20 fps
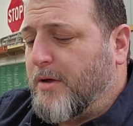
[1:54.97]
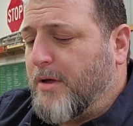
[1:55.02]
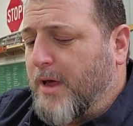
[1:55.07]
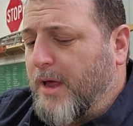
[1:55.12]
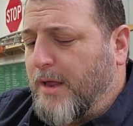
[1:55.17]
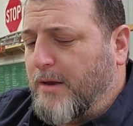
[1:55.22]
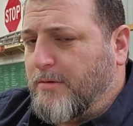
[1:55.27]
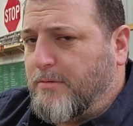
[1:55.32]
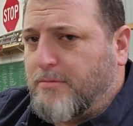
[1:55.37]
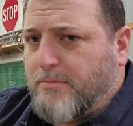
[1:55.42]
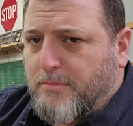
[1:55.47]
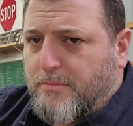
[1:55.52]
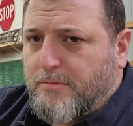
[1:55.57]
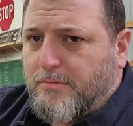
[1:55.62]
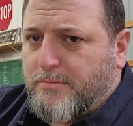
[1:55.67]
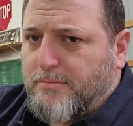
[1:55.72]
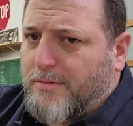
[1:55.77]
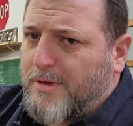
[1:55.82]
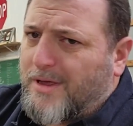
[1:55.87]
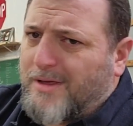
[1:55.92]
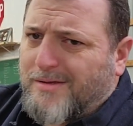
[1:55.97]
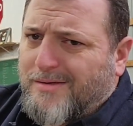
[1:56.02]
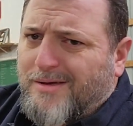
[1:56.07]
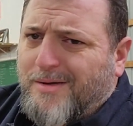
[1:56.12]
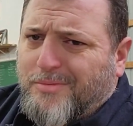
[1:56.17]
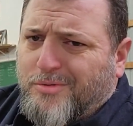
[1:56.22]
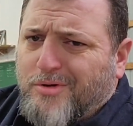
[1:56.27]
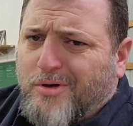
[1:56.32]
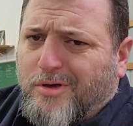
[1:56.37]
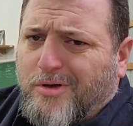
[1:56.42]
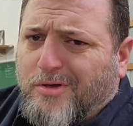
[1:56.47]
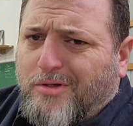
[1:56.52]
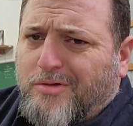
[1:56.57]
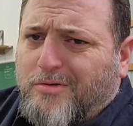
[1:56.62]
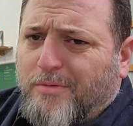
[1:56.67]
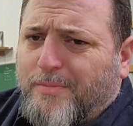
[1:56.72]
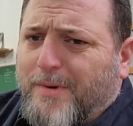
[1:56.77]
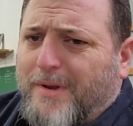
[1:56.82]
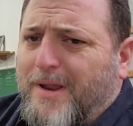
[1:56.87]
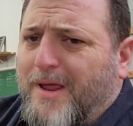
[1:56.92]
and I'm sure you're used
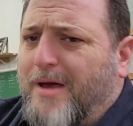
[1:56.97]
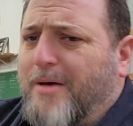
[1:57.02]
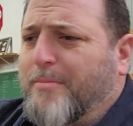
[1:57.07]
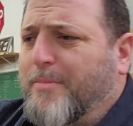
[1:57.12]
to it by now.